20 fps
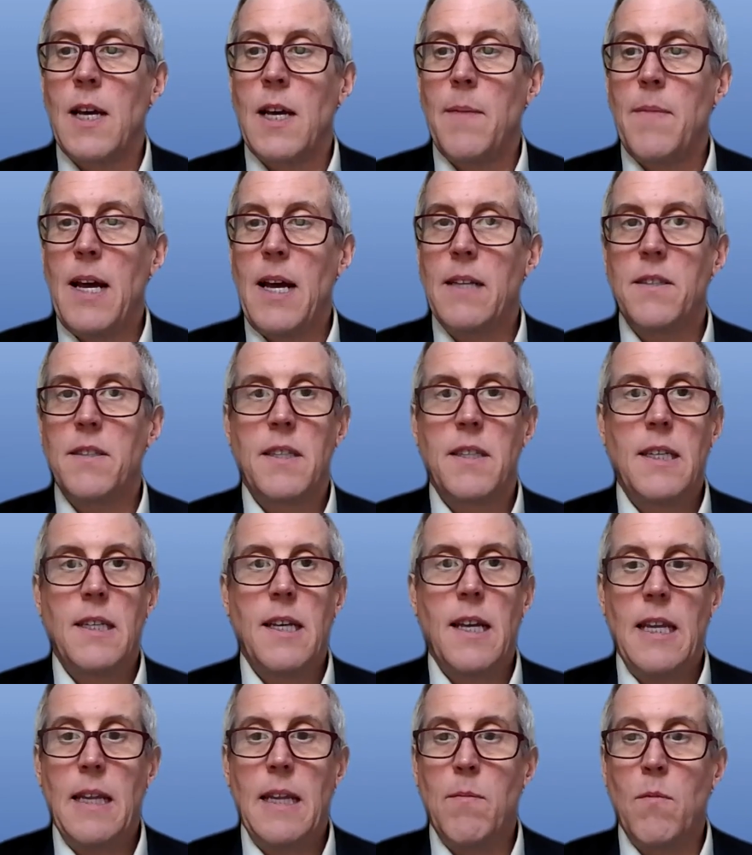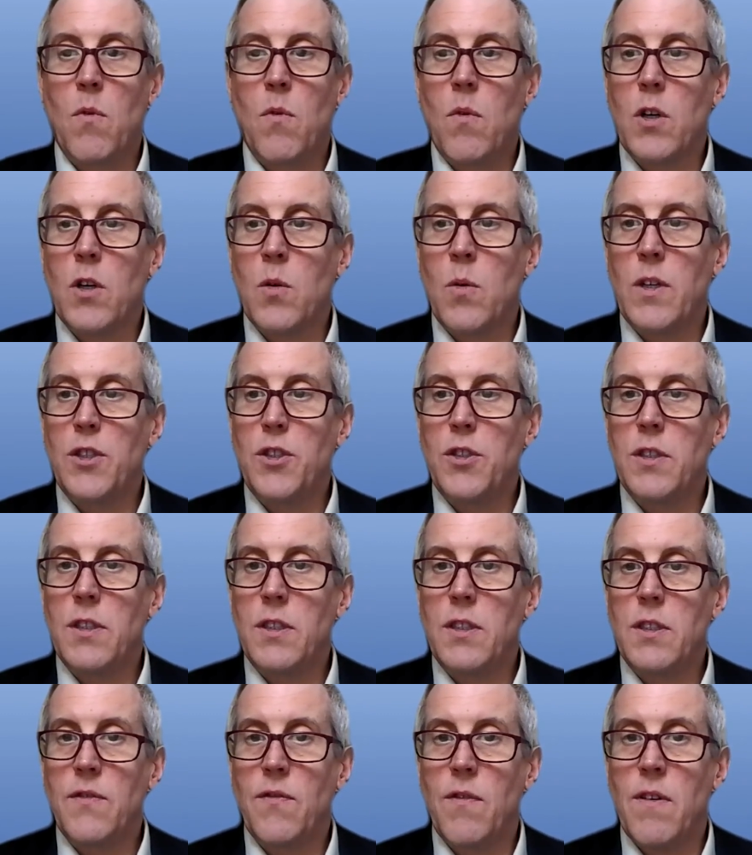I'm not seeing any more
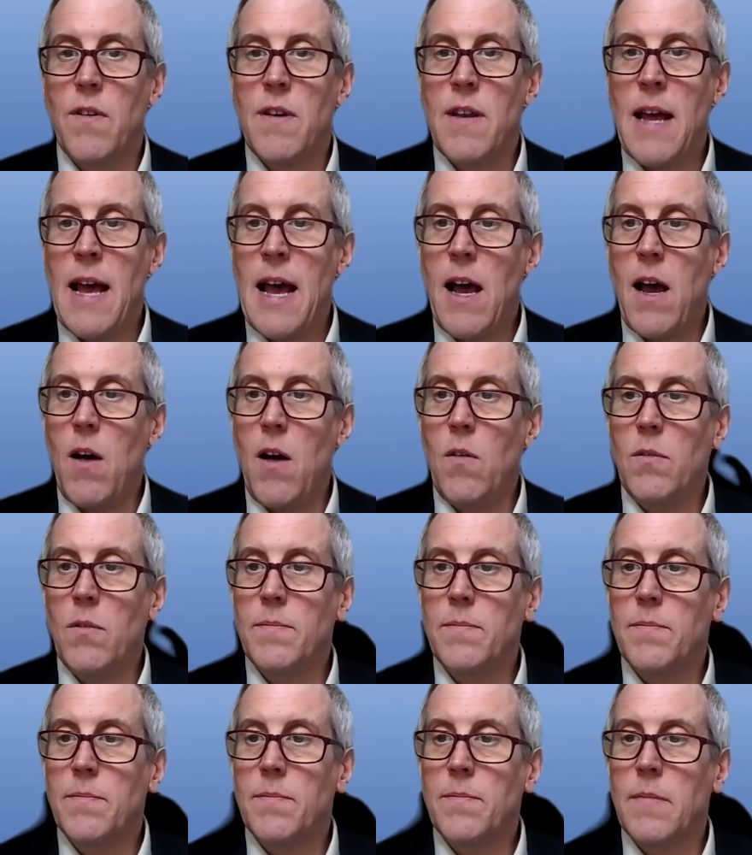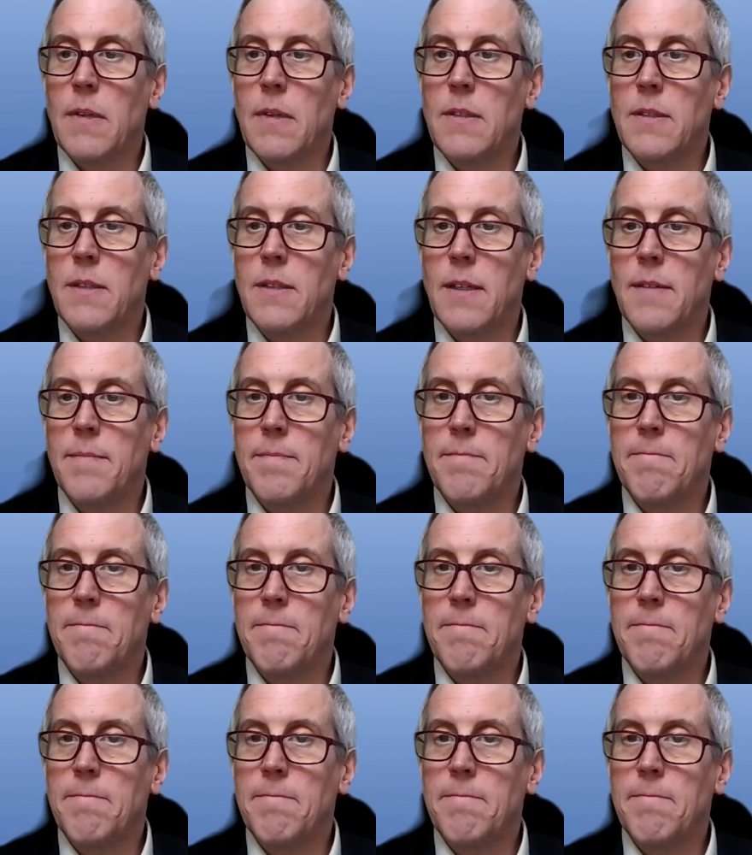questions for now, but